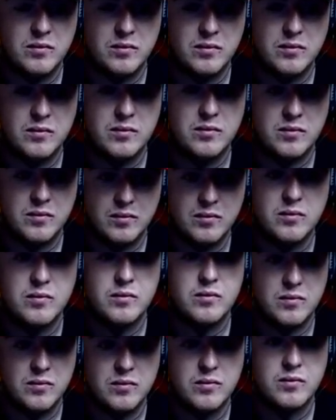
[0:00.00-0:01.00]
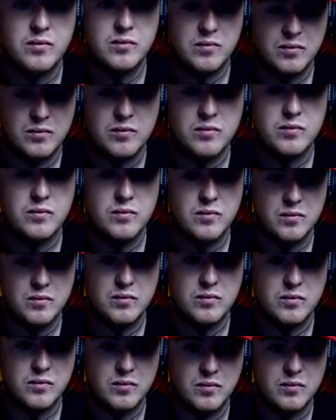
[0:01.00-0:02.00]

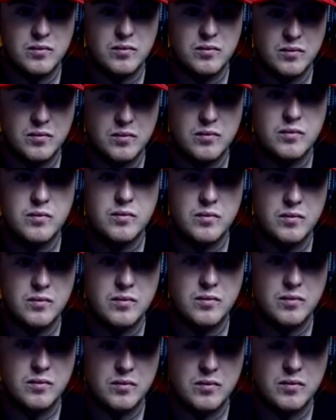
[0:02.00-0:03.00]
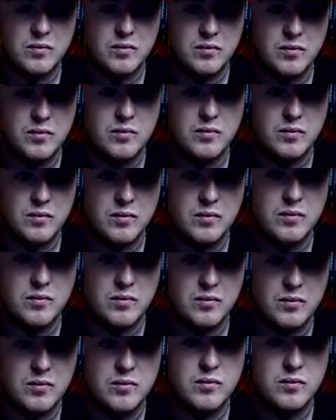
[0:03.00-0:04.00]

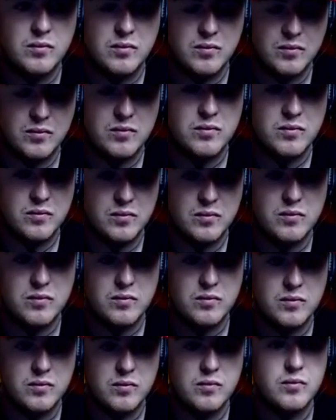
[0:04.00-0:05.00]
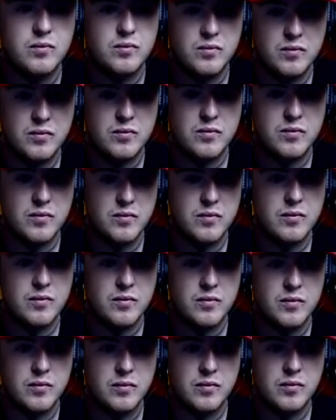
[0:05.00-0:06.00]

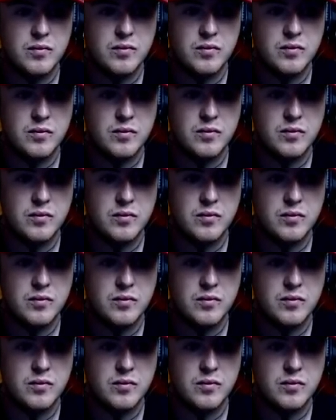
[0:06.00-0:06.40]
This person isn't speaking.